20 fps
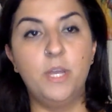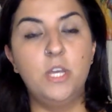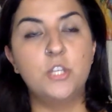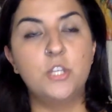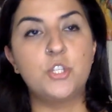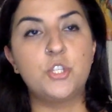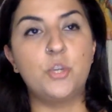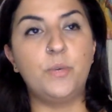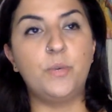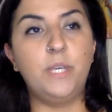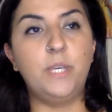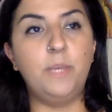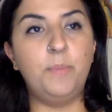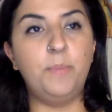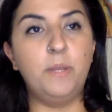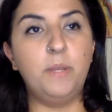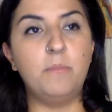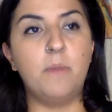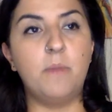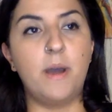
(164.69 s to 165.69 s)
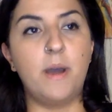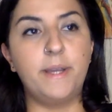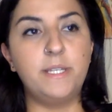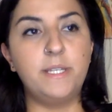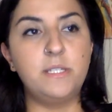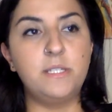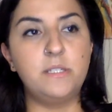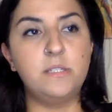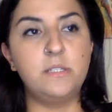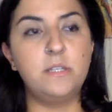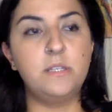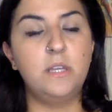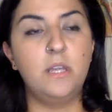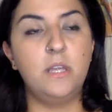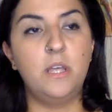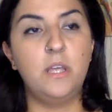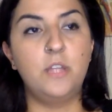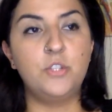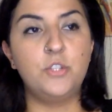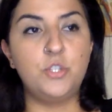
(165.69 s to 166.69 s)
So keep in mind
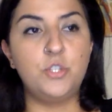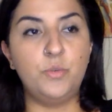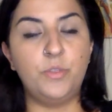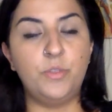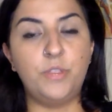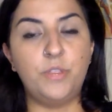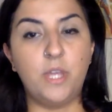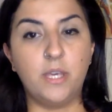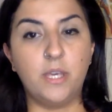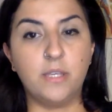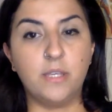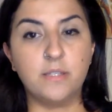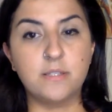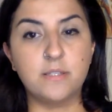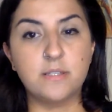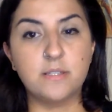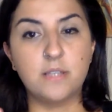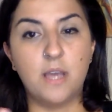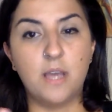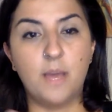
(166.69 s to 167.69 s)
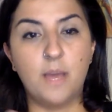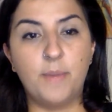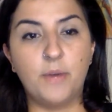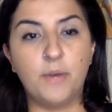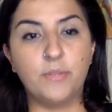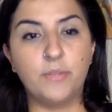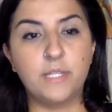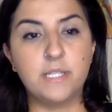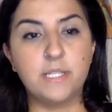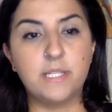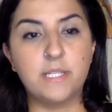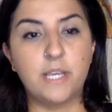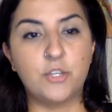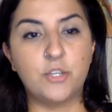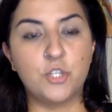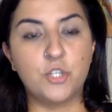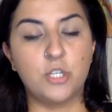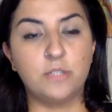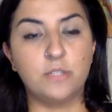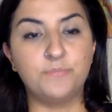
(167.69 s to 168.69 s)
two things about this
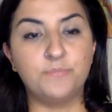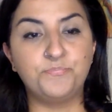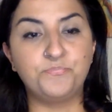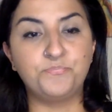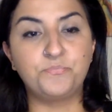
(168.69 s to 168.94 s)
section.